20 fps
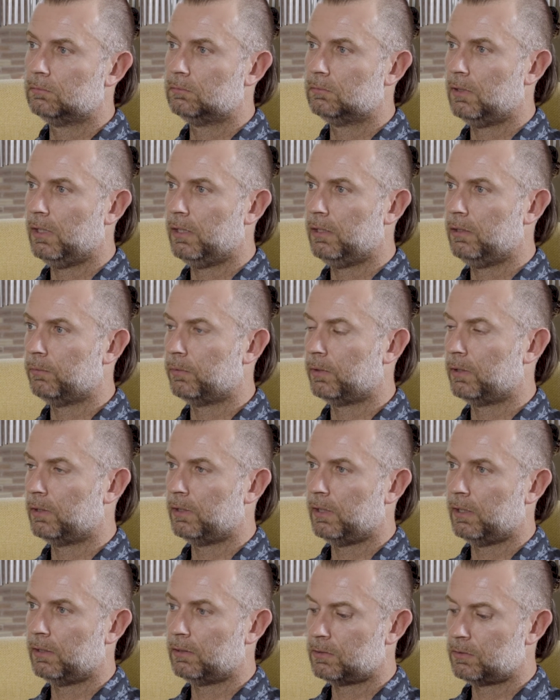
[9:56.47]
anyone in
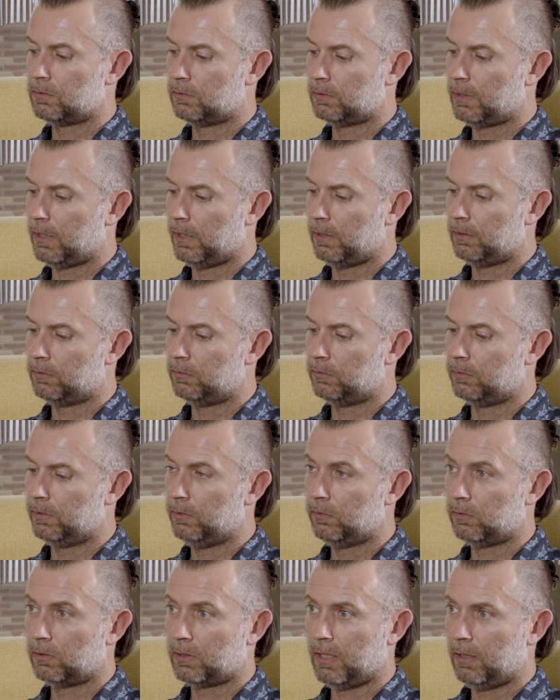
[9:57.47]
that sort of category,
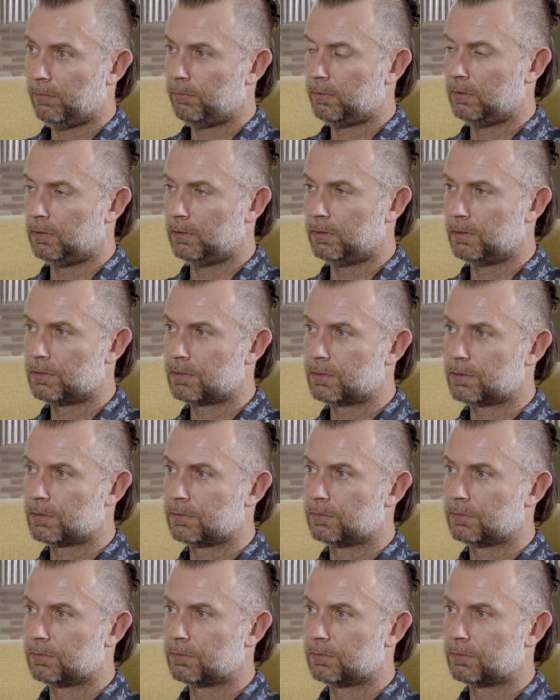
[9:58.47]
or capitalist.